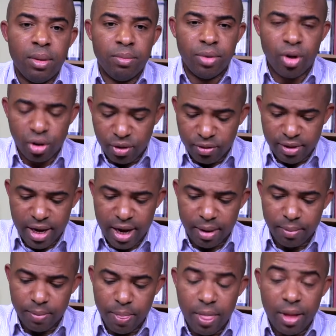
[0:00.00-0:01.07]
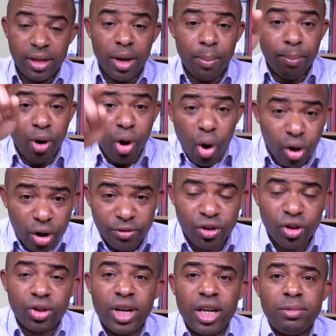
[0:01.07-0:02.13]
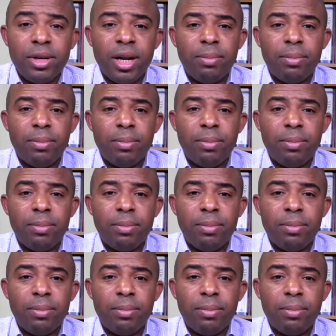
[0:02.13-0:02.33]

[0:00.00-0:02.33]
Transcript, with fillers: Because of time, the blood of Jesus Christ has been